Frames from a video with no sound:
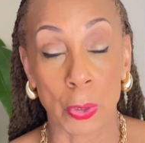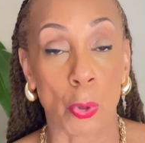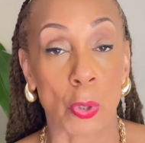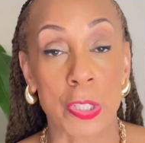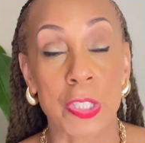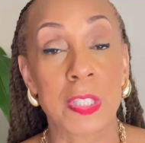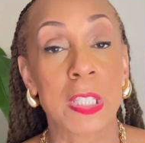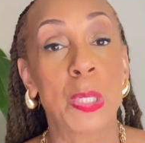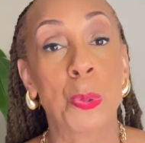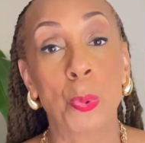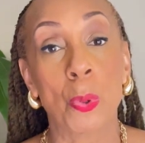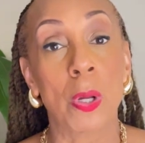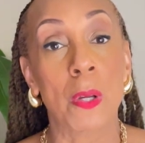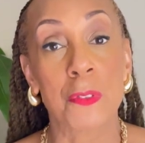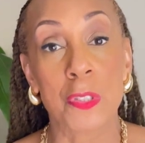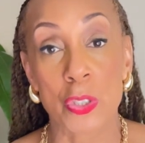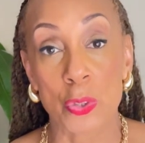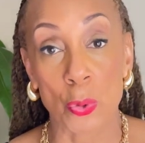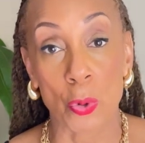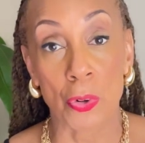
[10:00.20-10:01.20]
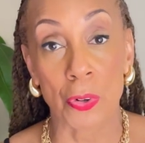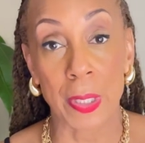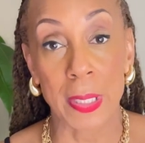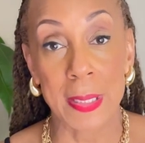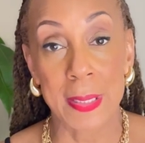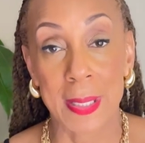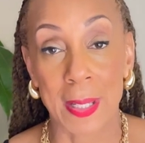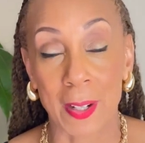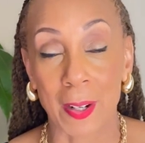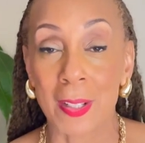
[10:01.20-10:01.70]
or sequel of
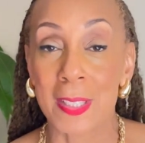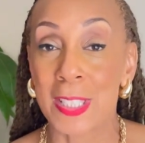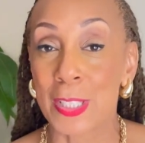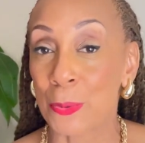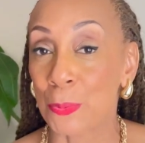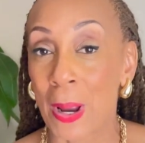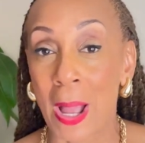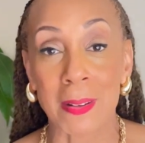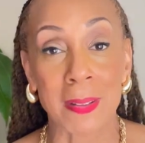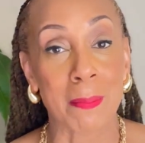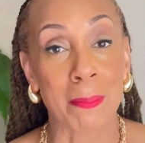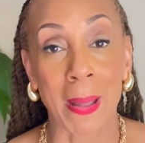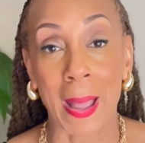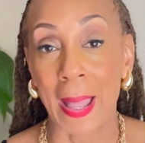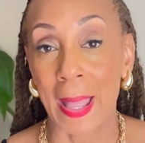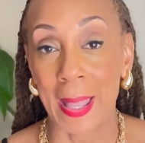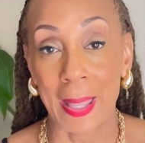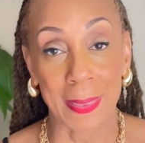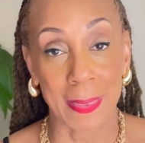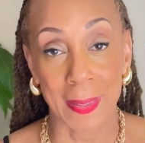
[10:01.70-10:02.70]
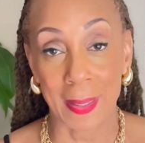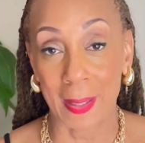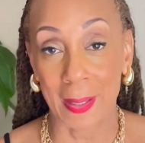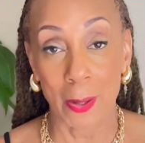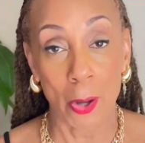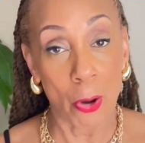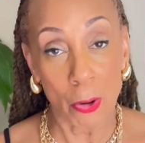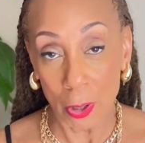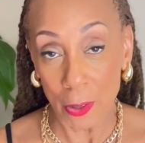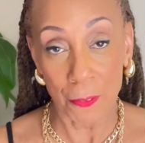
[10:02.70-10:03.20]
stories surrounded by Ethic
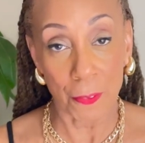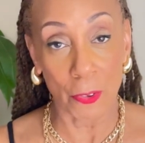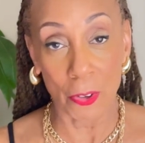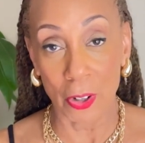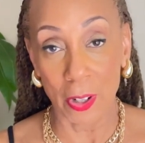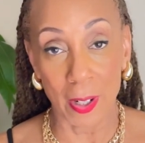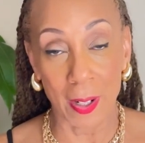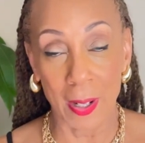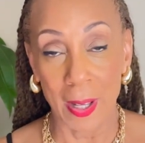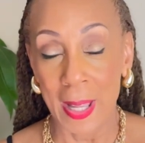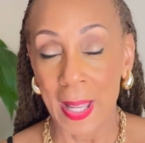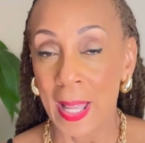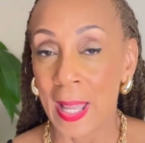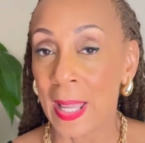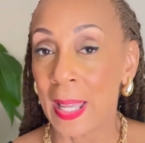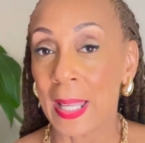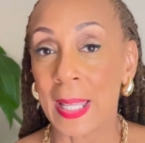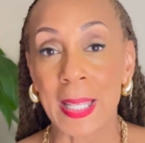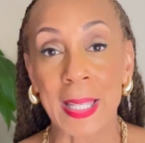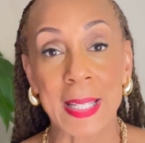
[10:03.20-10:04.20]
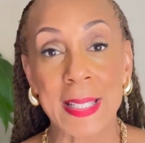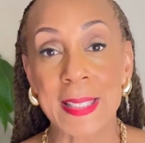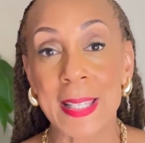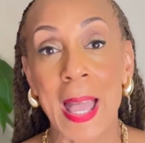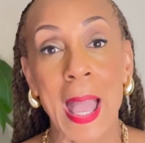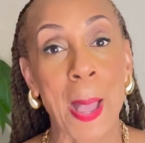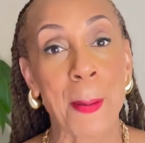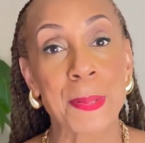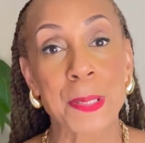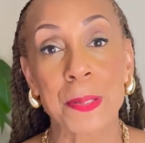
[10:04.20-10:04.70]
Okafor, is
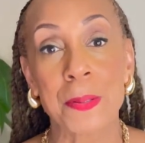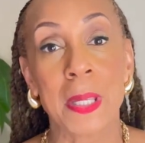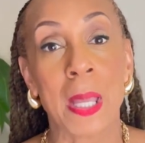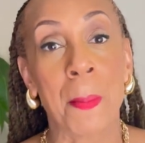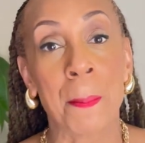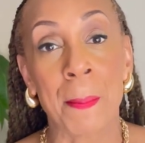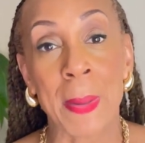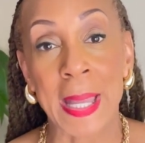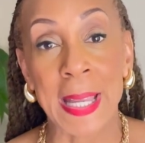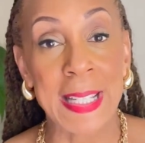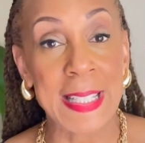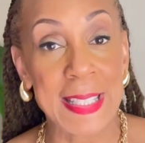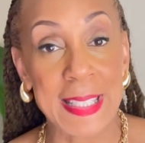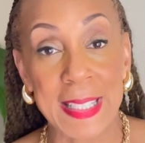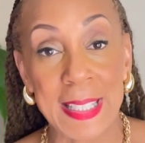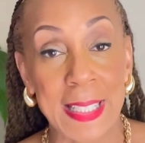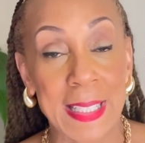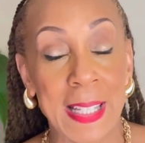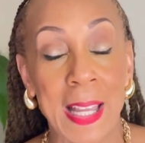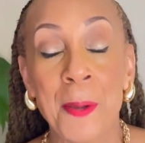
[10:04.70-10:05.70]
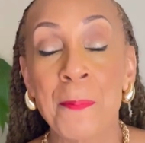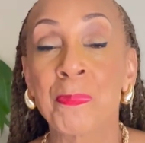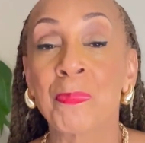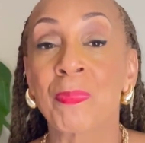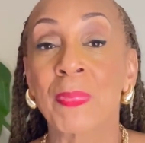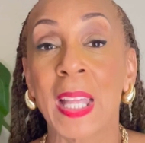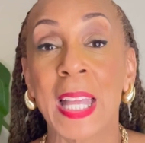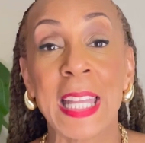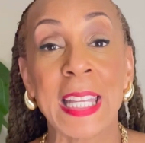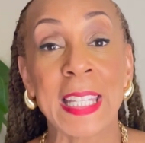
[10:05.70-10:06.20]
absolutely amazing,
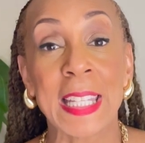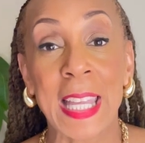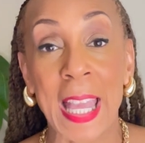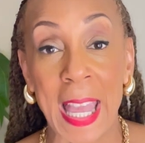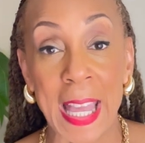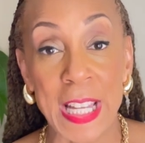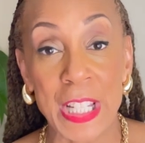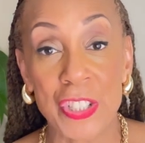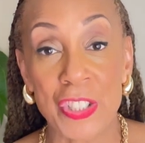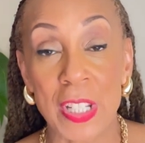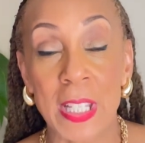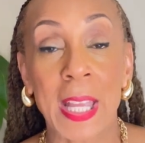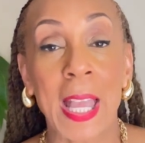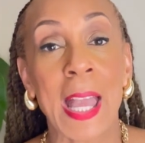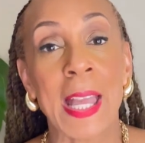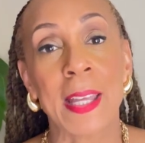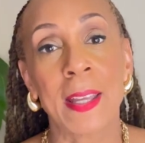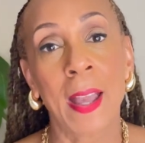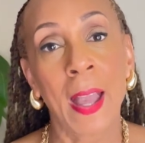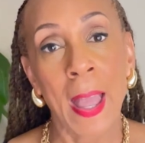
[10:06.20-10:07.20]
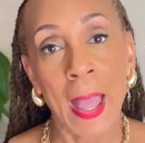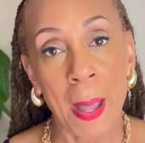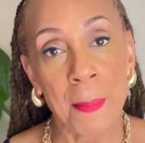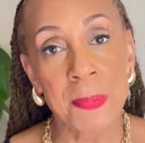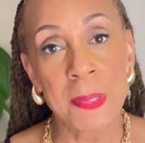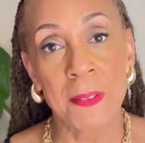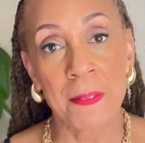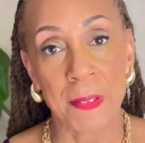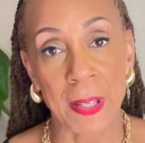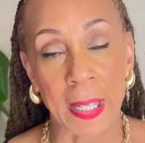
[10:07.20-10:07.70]
engaging, and
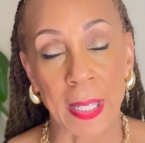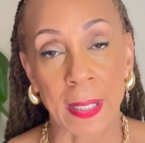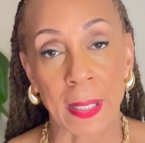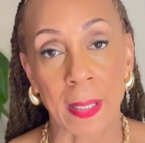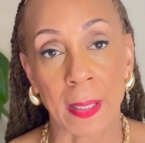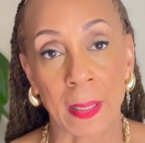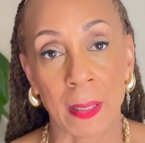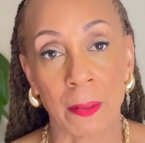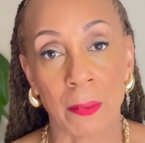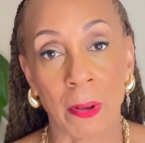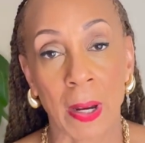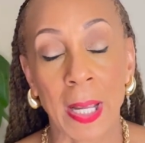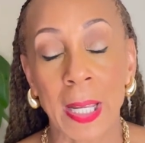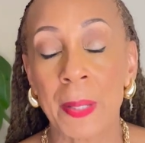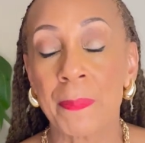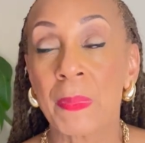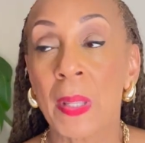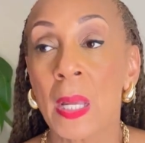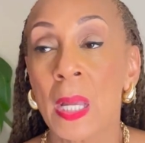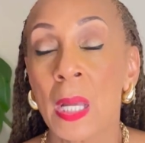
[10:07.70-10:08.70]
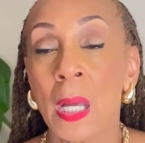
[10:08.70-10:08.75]
captivating, right?